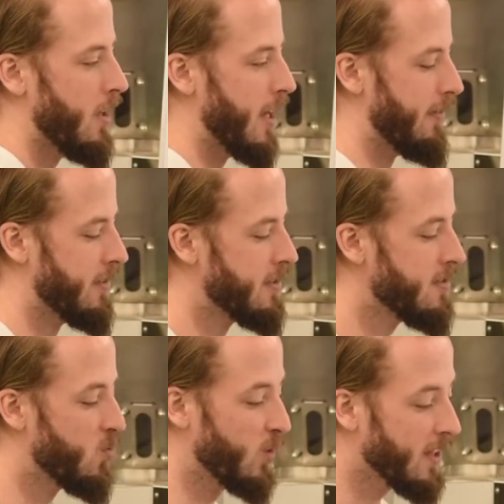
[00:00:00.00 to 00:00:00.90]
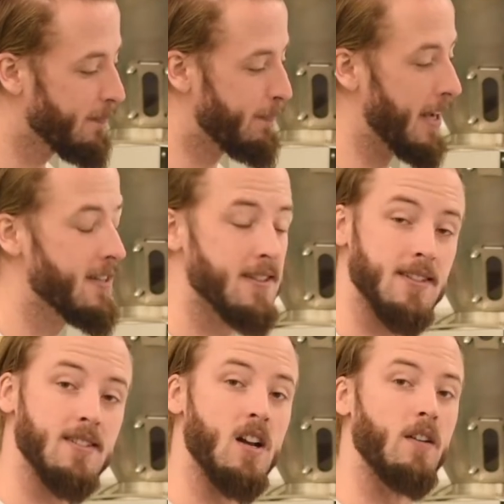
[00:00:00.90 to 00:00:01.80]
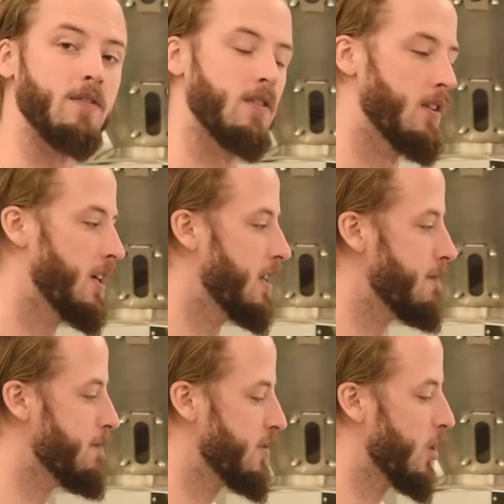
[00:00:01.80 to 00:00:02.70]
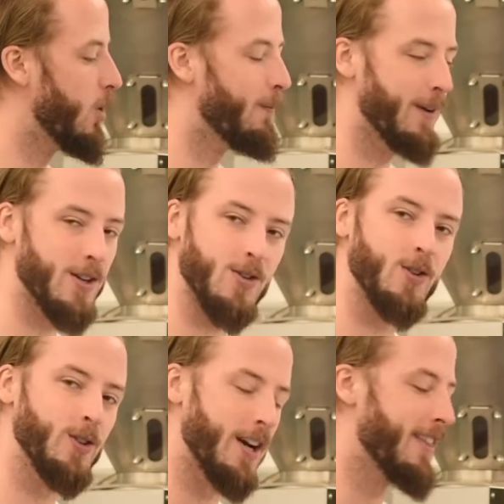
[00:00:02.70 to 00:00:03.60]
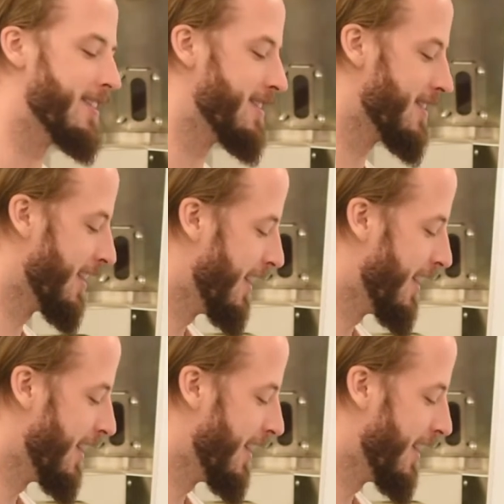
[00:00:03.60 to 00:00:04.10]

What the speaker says: Now, this is really basic stuff, so make sure you get this.